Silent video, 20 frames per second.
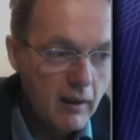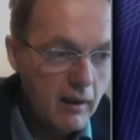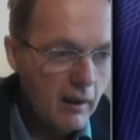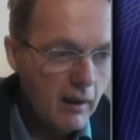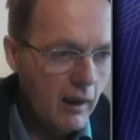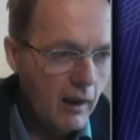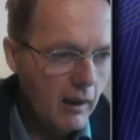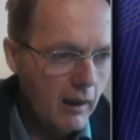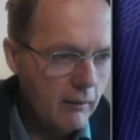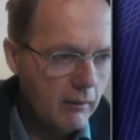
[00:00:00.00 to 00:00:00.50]

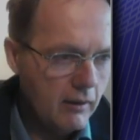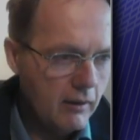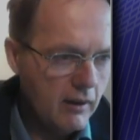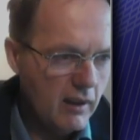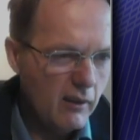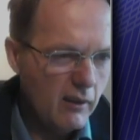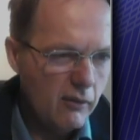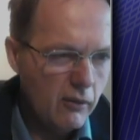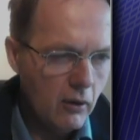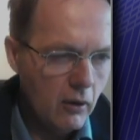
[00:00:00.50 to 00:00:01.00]
And
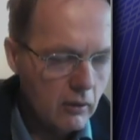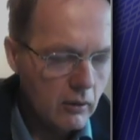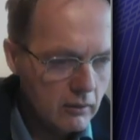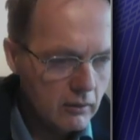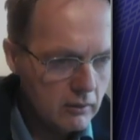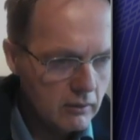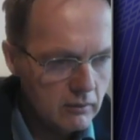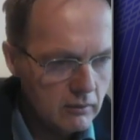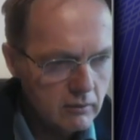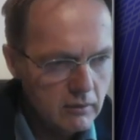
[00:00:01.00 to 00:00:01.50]
therefore,
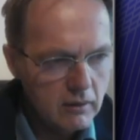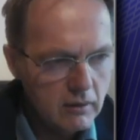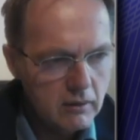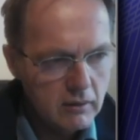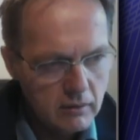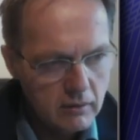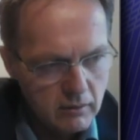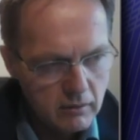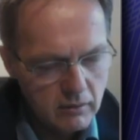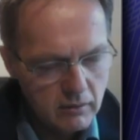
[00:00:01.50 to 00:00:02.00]

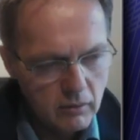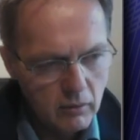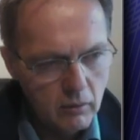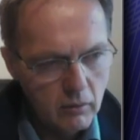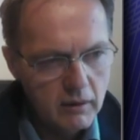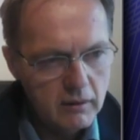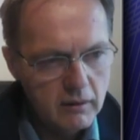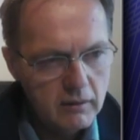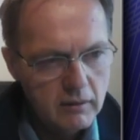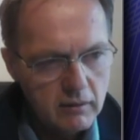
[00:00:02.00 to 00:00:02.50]
just
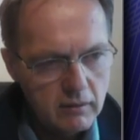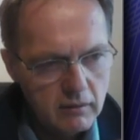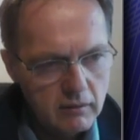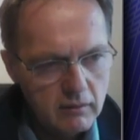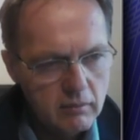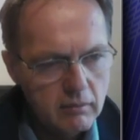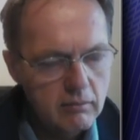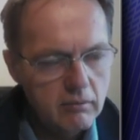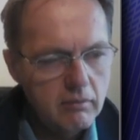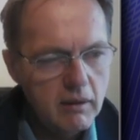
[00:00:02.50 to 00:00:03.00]
always
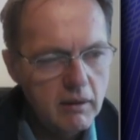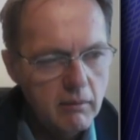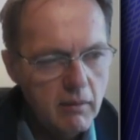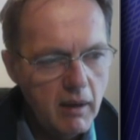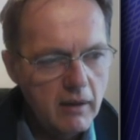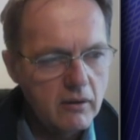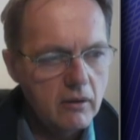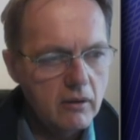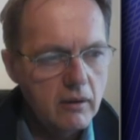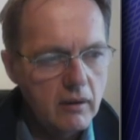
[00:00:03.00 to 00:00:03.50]
be
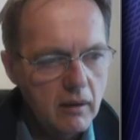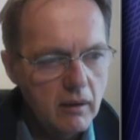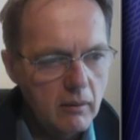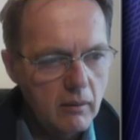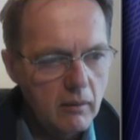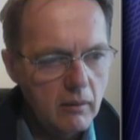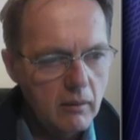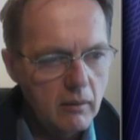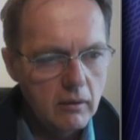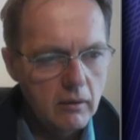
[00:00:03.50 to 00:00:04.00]
measured in
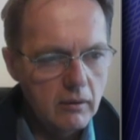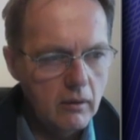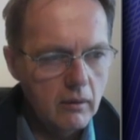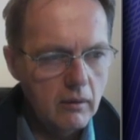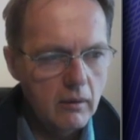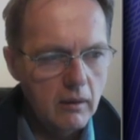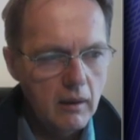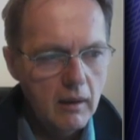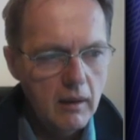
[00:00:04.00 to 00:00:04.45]
what you're doing.